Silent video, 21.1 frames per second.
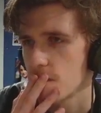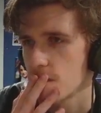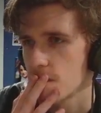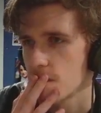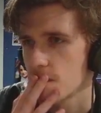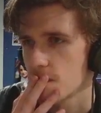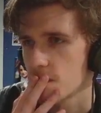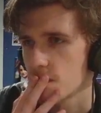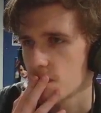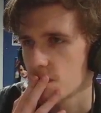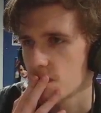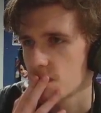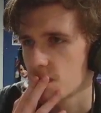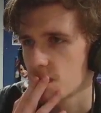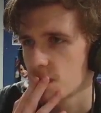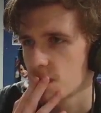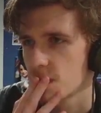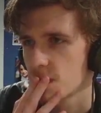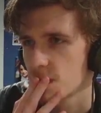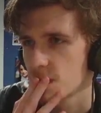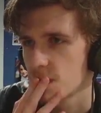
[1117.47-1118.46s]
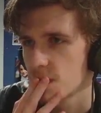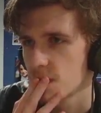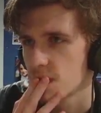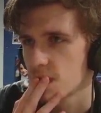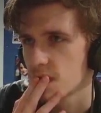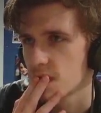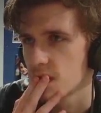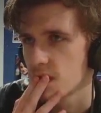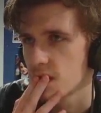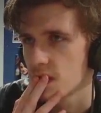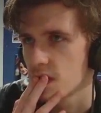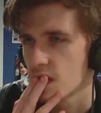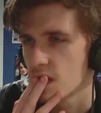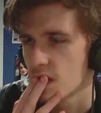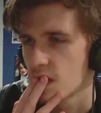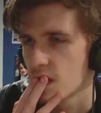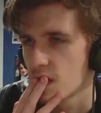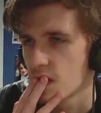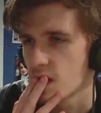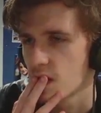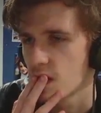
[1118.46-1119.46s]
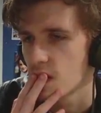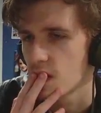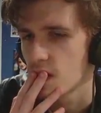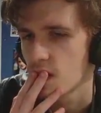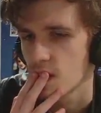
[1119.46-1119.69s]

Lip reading: No one is speaking in this clip.